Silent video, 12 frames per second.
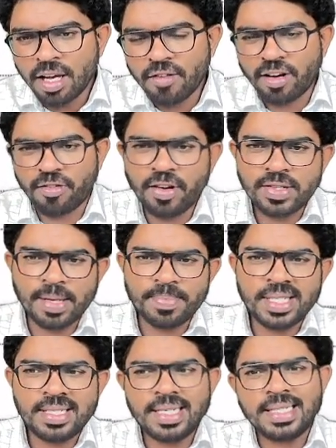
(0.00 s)
for few
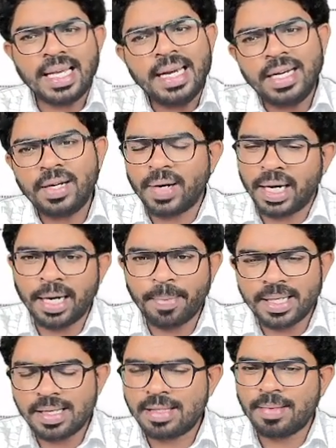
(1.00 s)
subjects it is 80 to 100
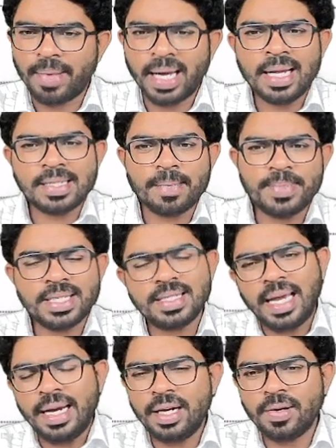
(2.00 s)
pages, minor subjects
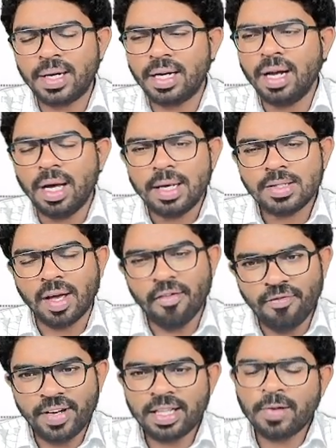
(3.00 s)
is 80 to 100. So
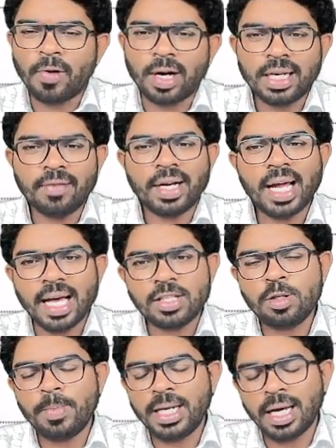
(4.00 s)
everything whatever has
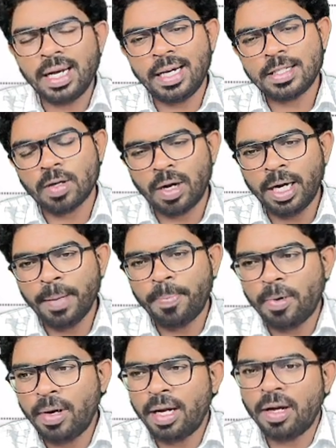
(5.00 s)
to be done, it is already
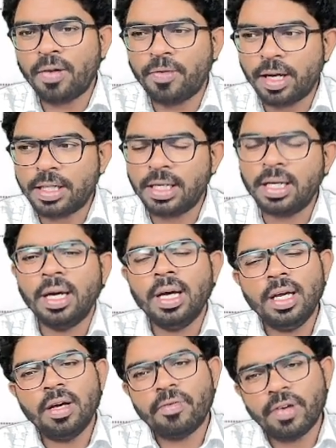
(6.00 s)
pulled in your worksheet.
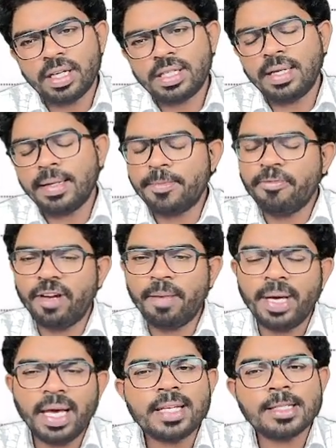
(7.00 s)
Your worksheet, it will
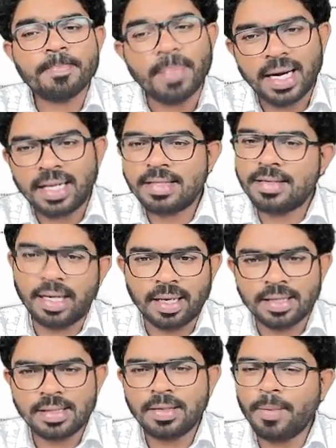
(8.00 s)
be a smartest
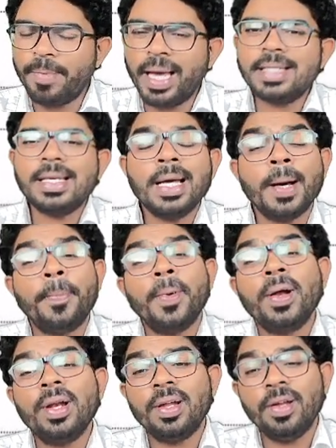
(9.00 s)
checklist. So basing
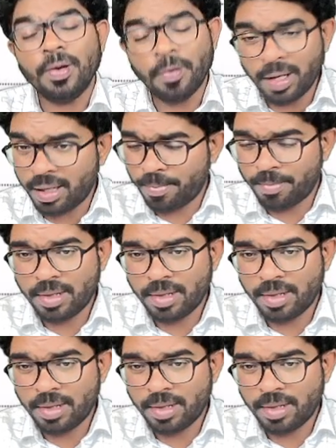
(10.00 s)
upon your